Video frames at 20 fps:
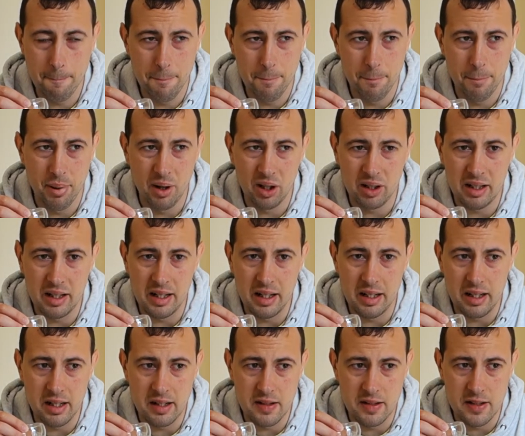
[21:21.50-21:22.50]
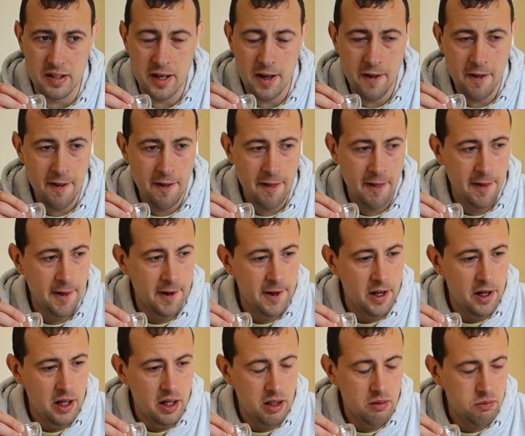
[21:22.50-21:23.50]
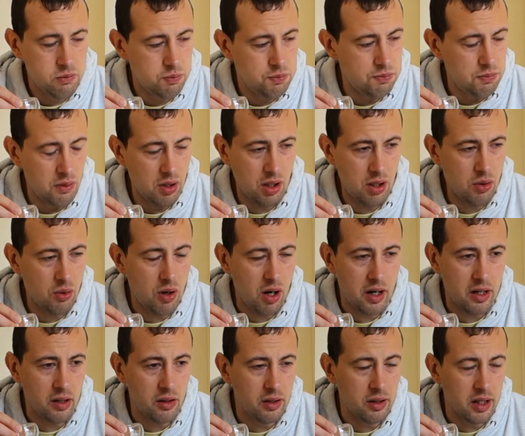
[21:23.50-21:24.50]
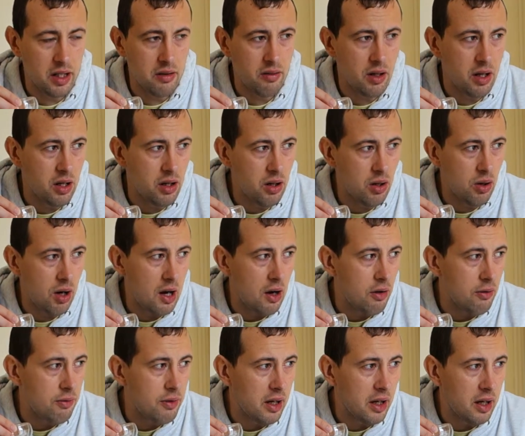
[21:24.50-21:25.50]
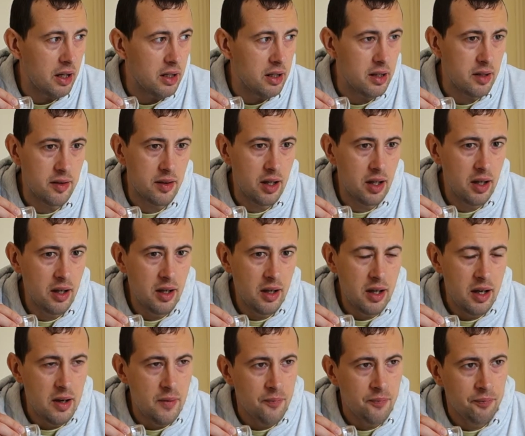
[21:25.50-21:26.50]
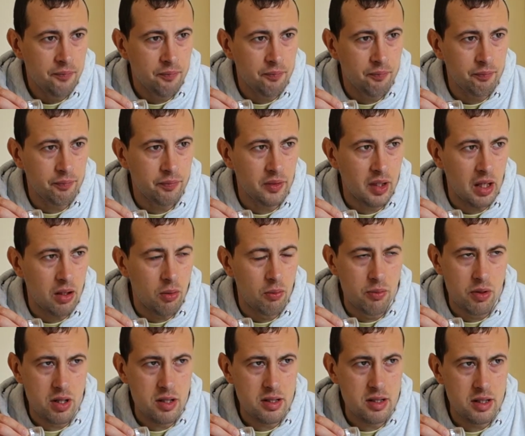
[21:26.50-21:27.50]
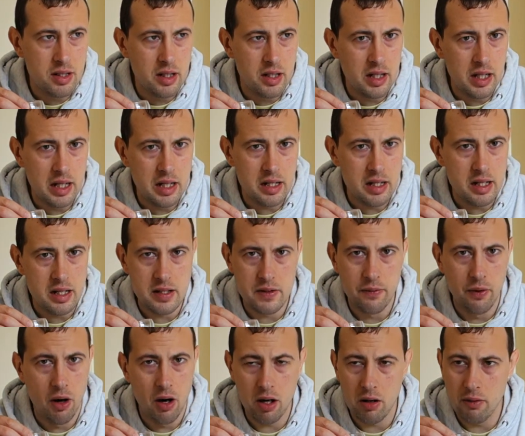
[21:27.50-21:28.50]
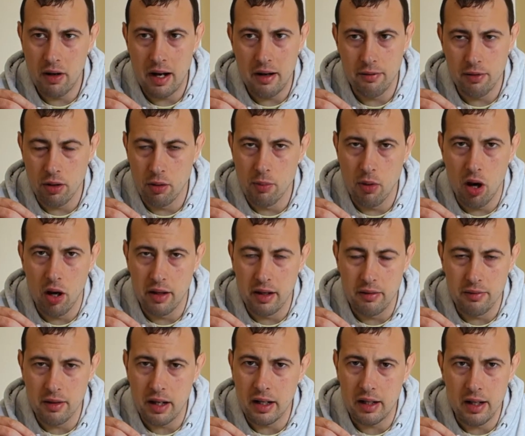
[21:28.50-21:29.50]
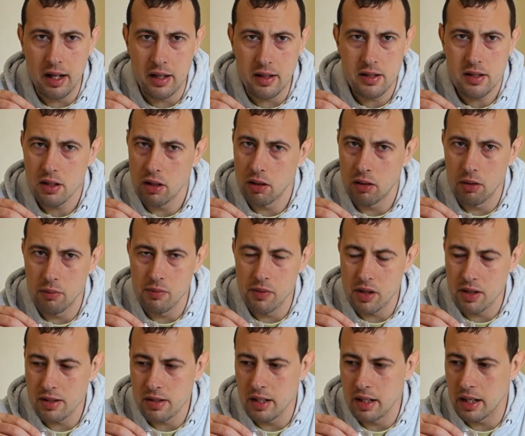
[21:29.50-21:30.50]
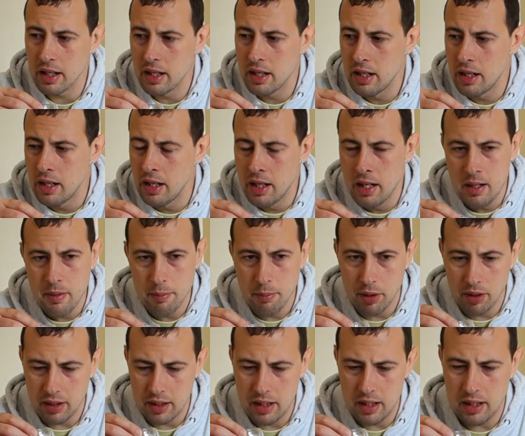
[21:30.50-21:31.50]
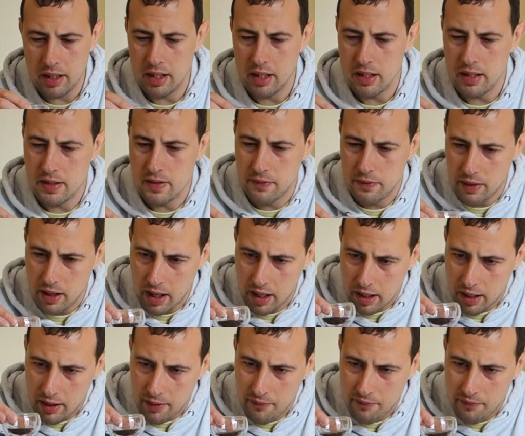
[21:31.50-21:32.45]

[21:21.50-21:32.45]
But it is, oh, I don't even know how thick it is. And obviously it is far away from honey thickness, obviously, but it is thick.